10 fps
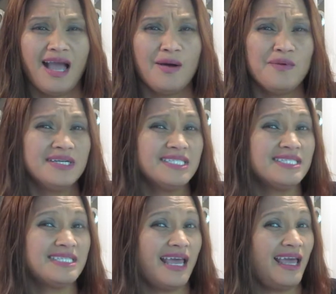I want to
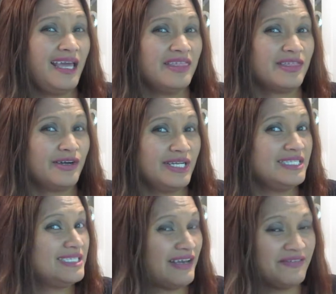say
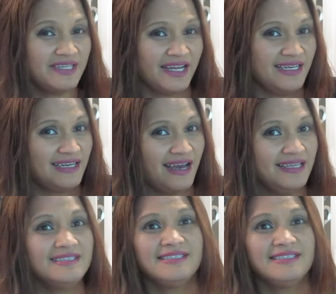$37.99,